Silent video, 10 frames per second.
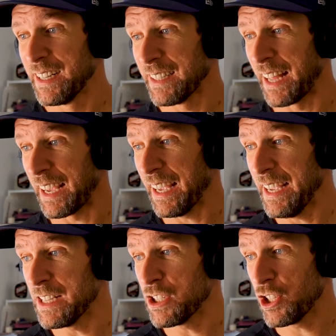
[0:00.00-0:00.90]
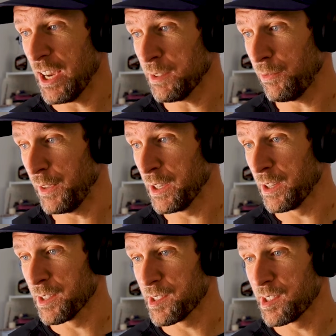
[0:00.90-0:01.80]
Like, it just
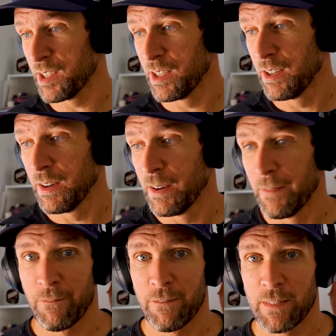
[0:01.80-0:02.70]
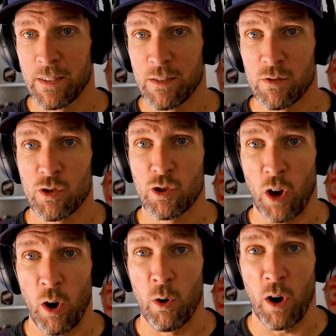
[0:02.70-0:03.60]
feels
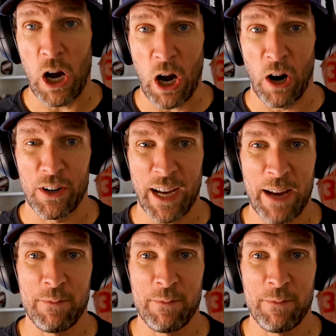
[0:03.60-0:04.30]
so hard.